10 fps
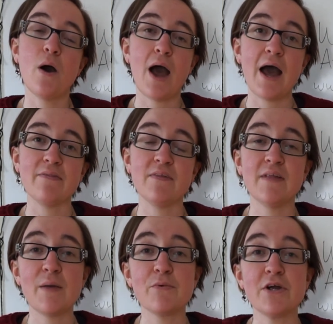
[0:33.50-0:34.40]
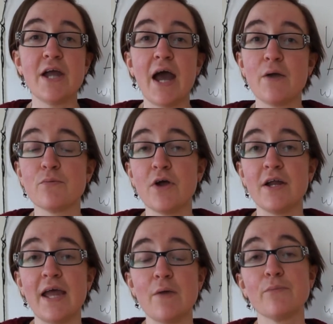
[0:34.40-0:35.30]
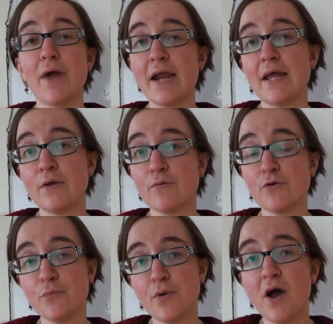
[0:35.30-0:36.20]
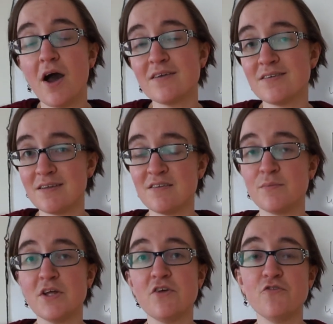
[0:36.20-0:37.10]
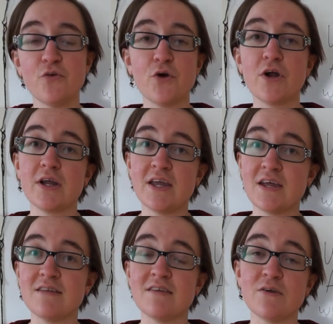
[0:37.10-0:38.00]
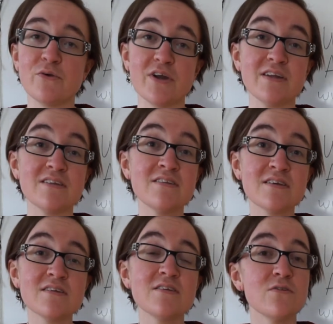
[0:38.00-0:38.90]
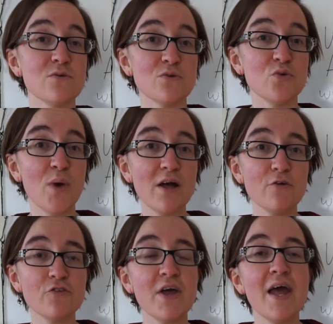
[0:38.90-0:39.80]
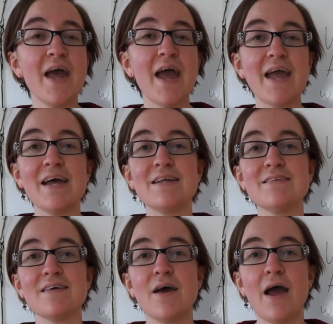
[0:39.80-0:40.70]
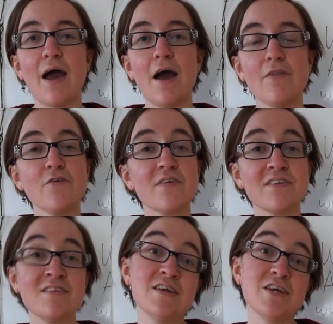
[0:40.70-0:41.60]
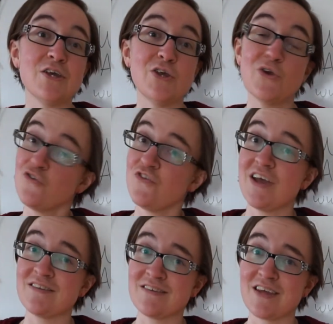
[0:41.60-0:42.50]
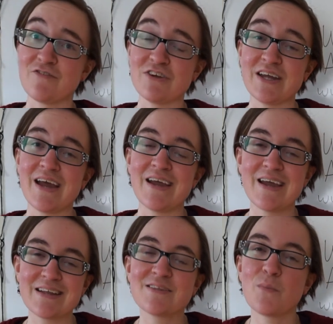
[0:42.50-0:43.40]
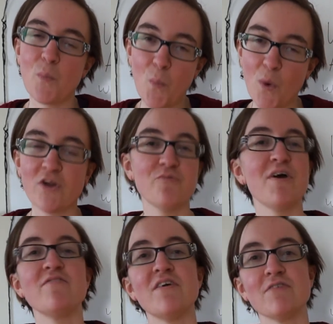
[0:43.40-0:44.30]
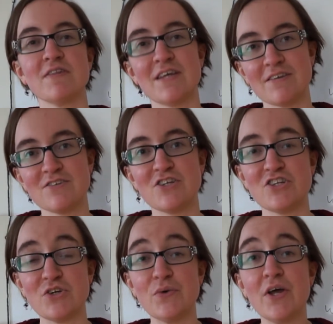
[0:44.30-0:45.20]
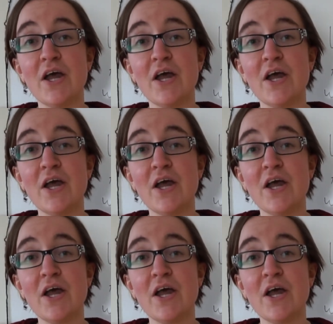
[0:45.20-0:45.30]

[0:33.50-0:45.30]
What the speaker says: At the library, I run a writing group, ostensibly for kids in grades 6 through 12, and other than seeing your faces every day, it's one of my favorite things to do.